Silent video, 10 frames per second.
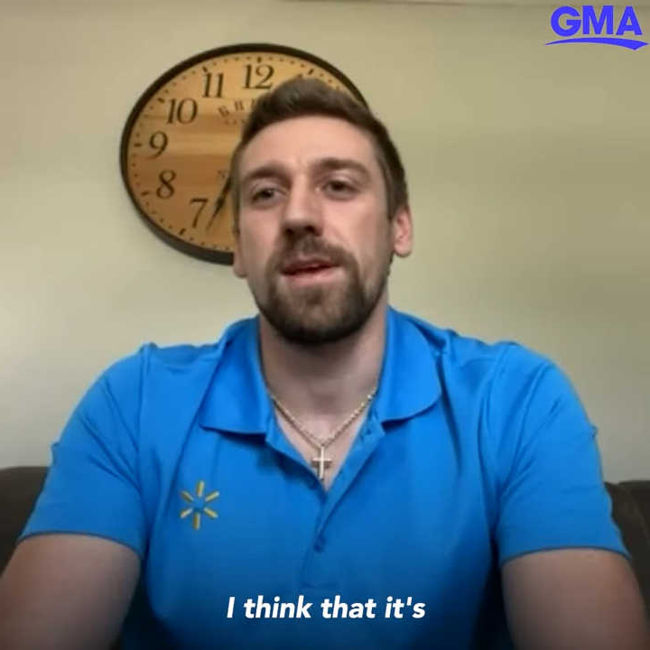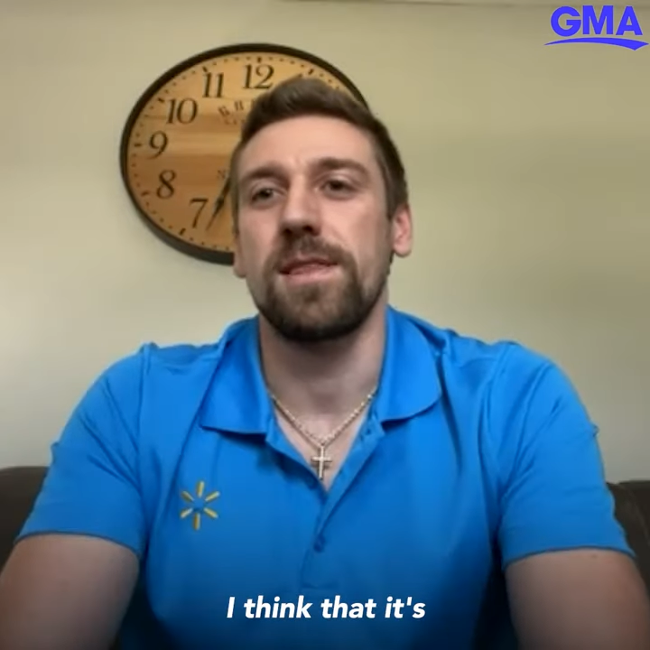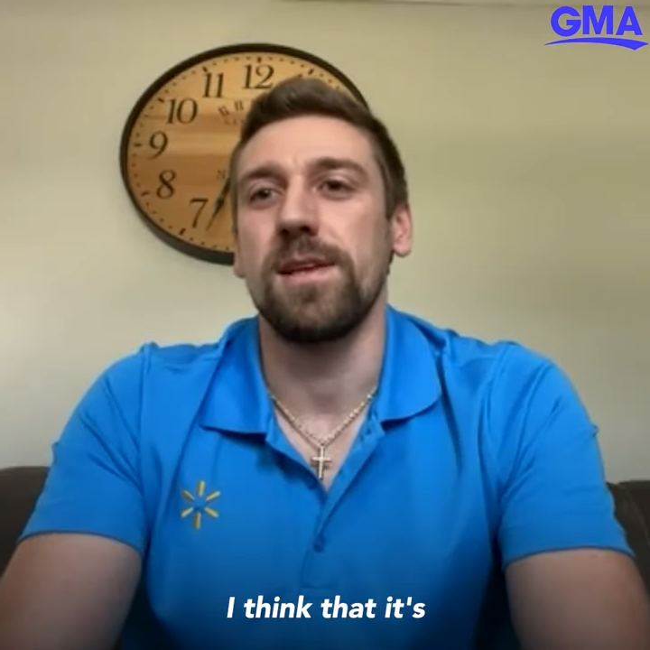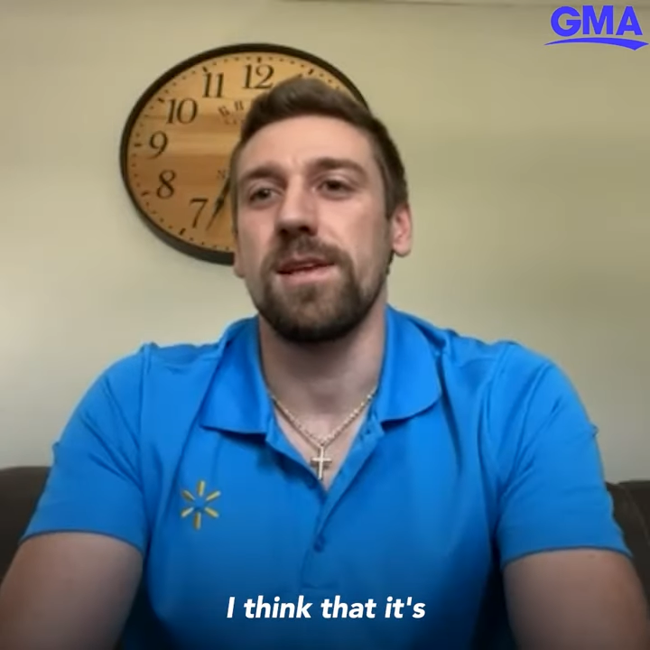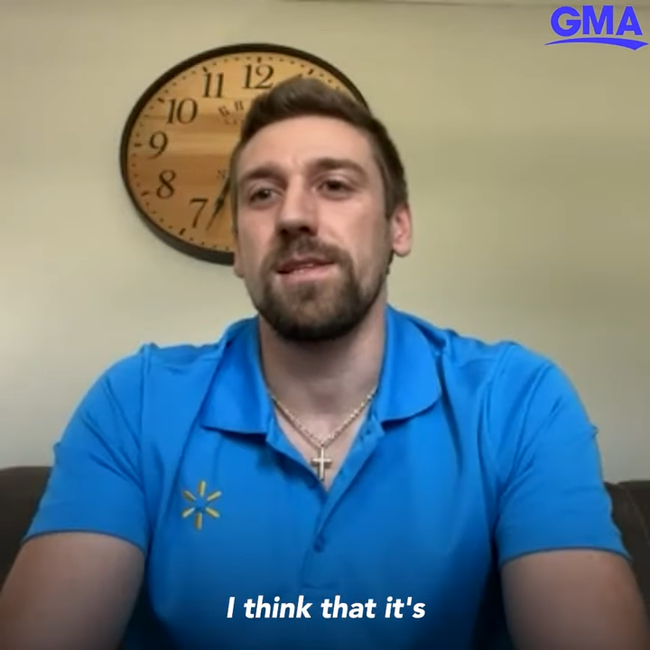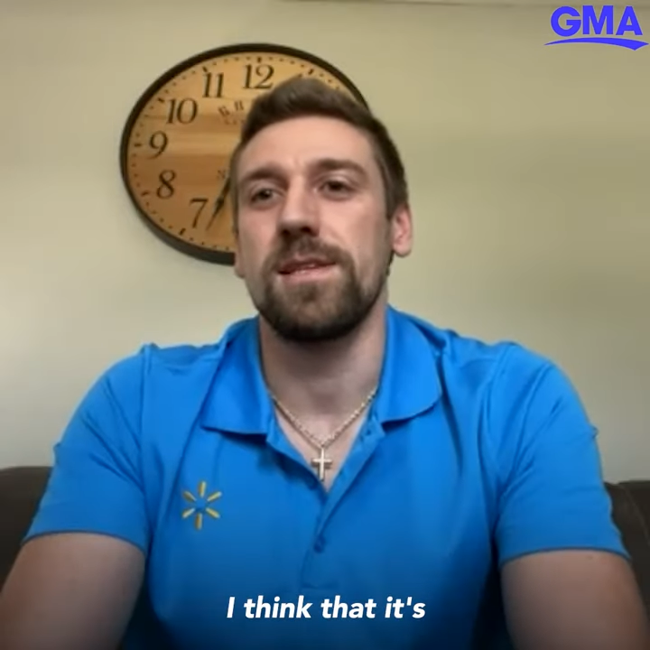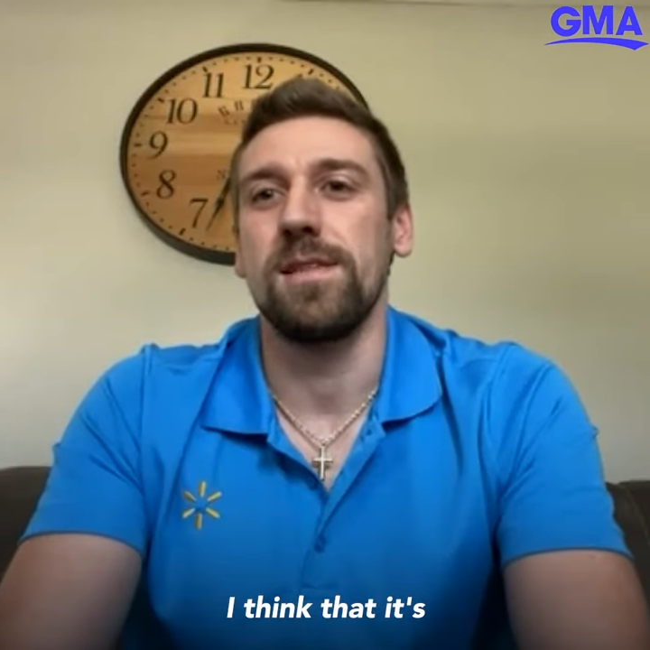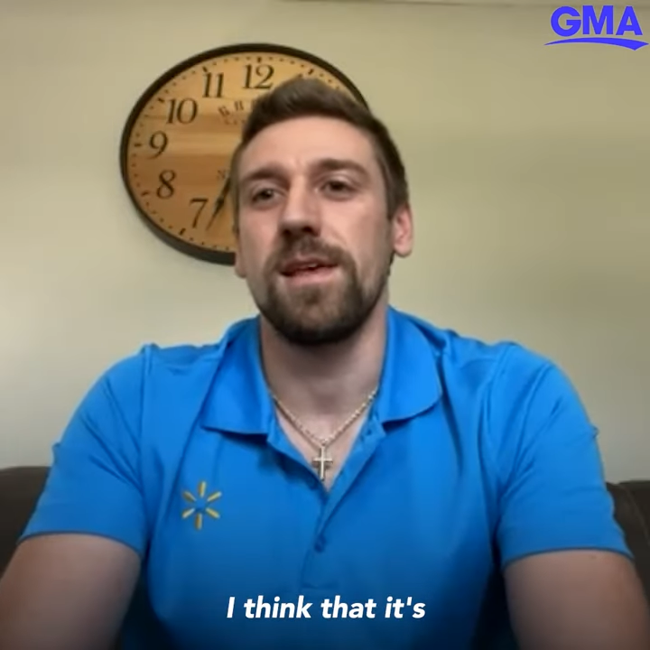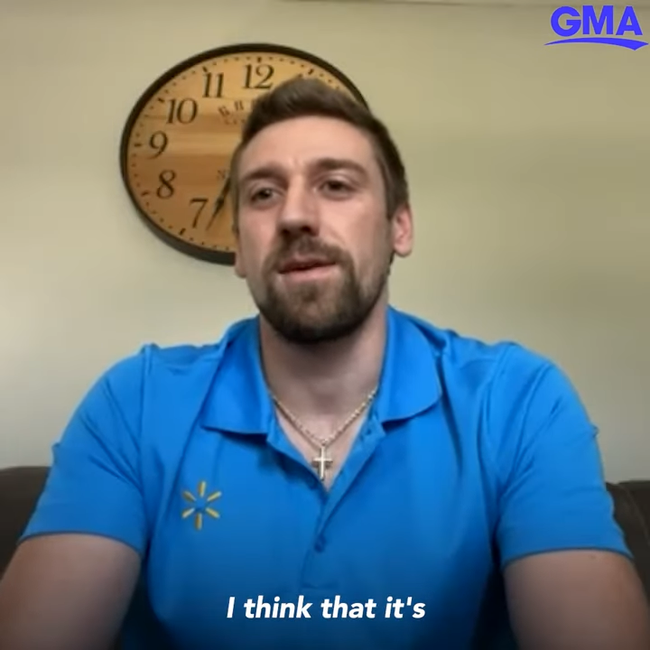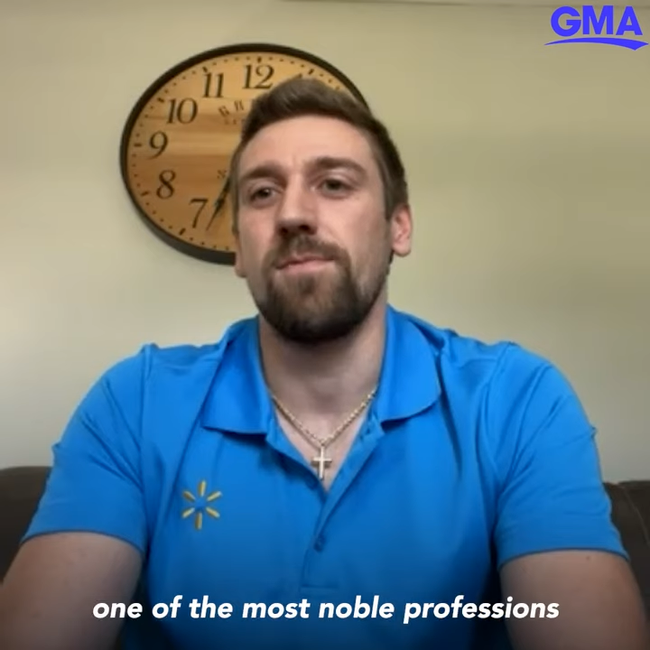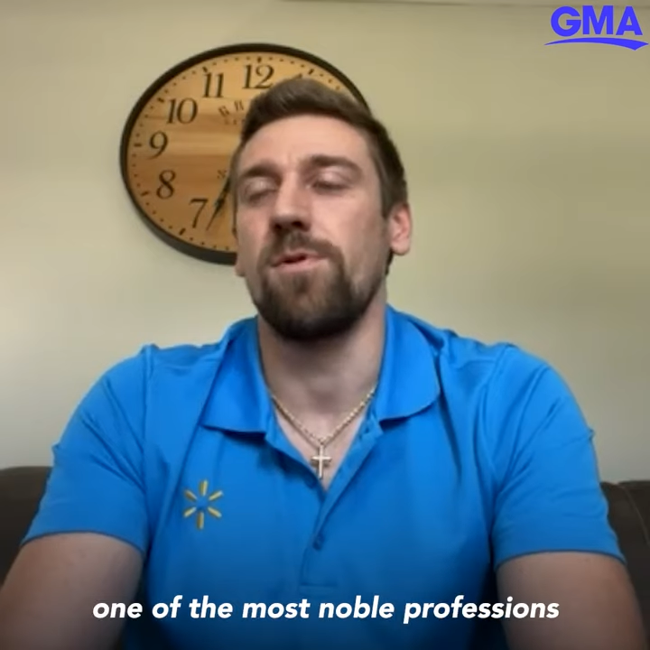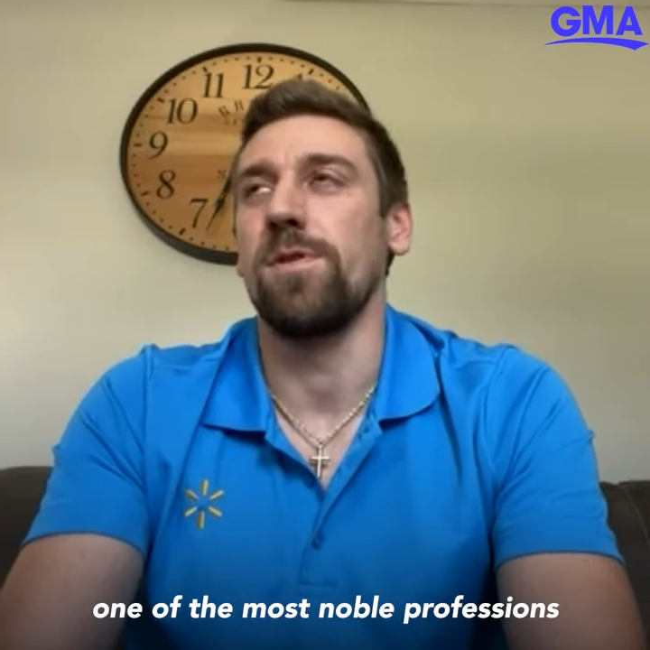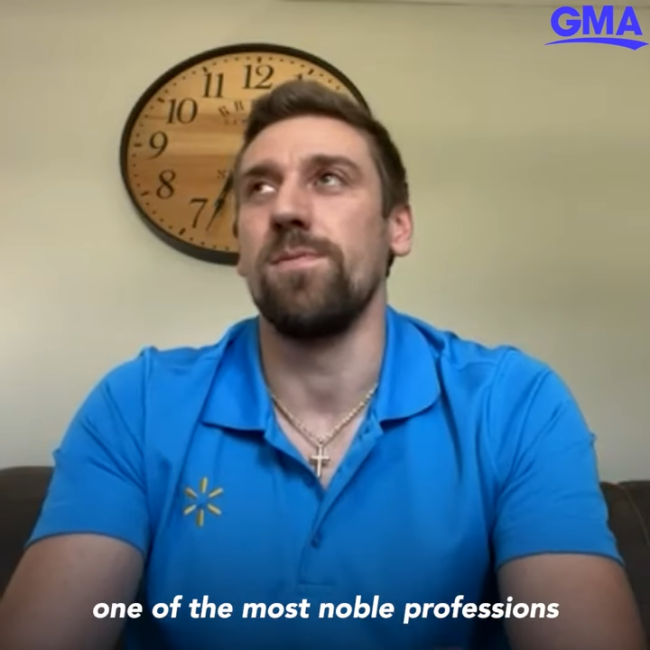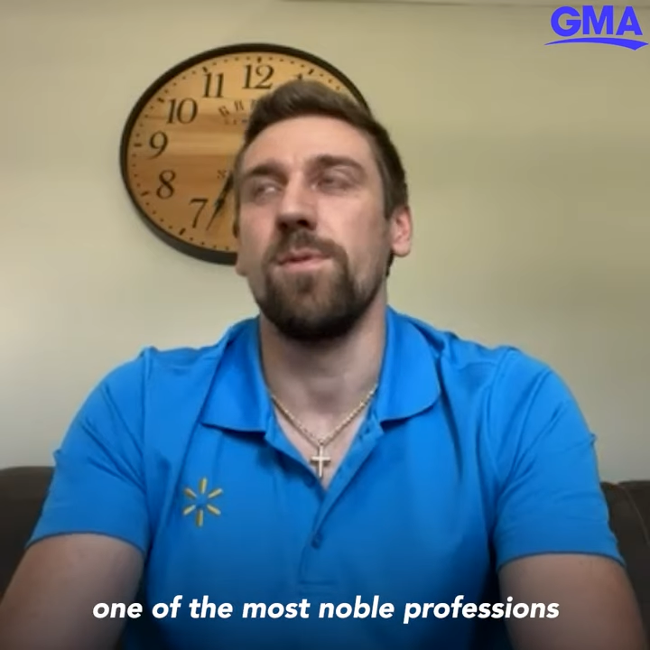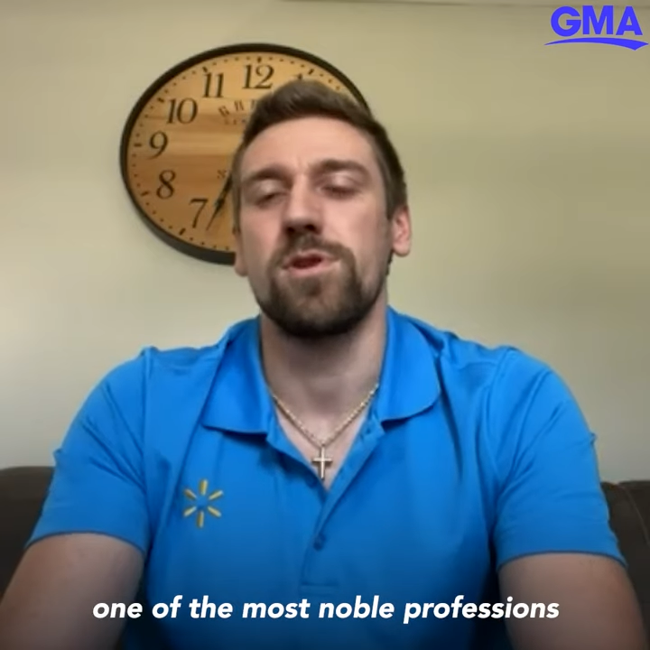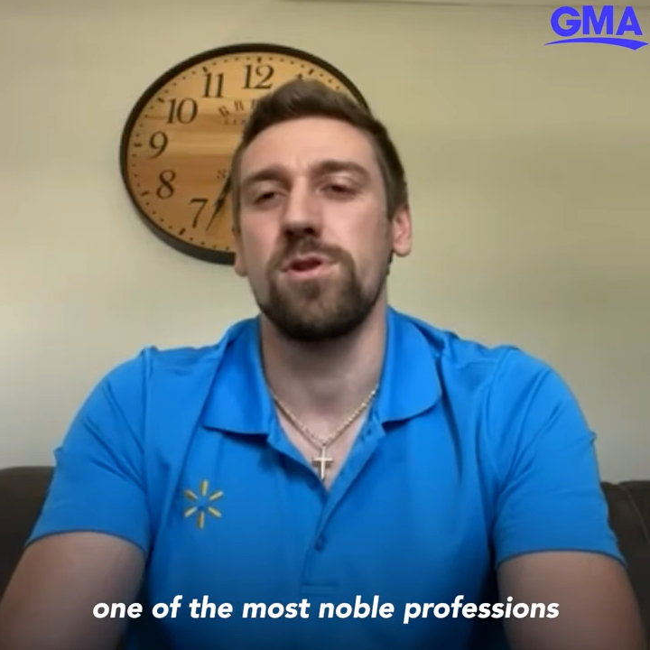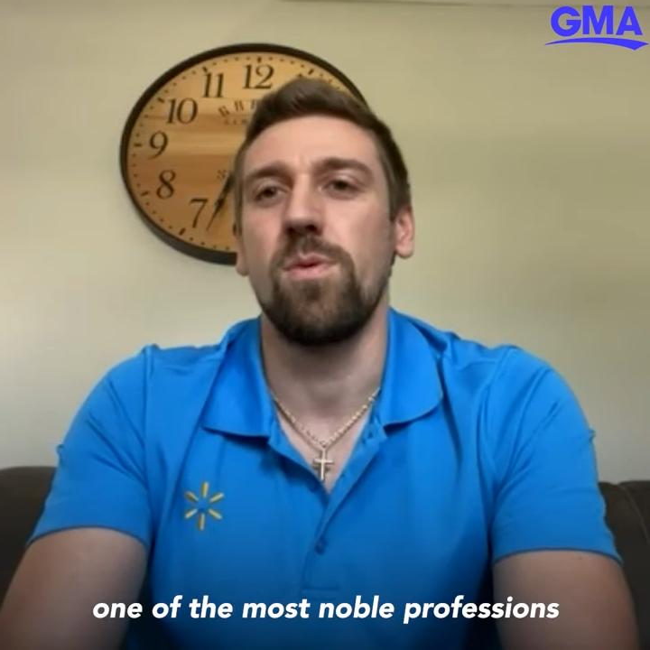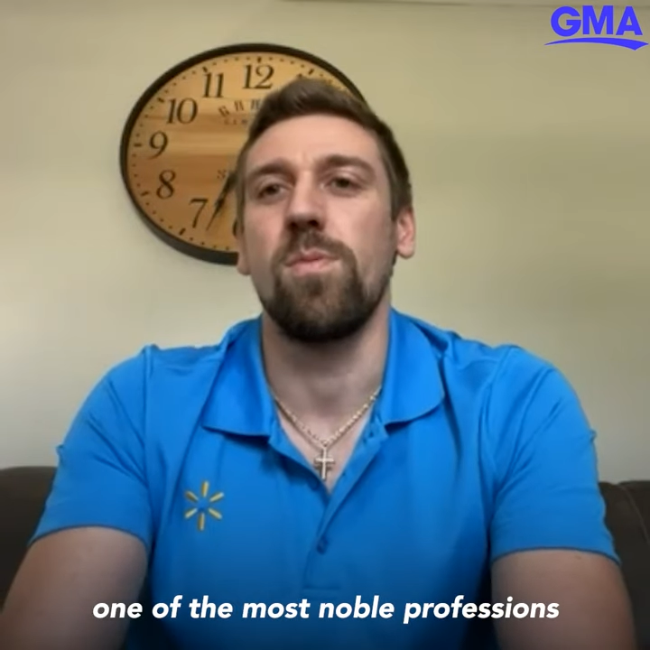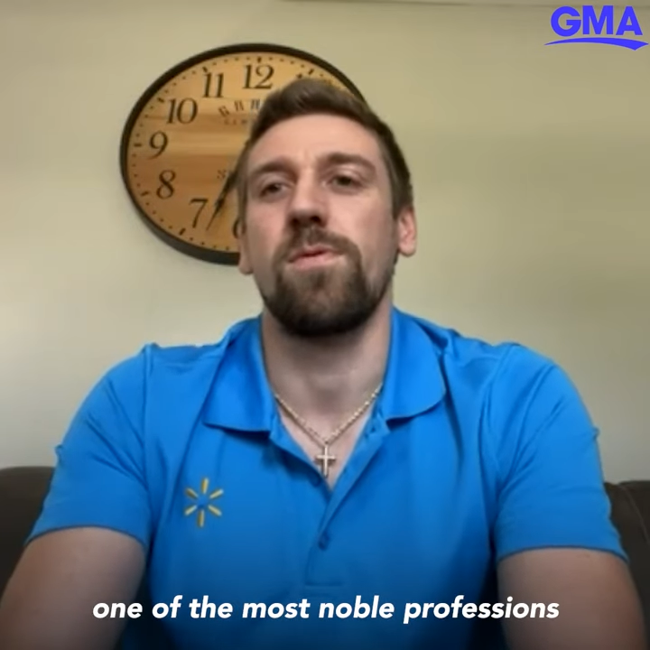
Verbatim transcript: I think that it's like one of the most noble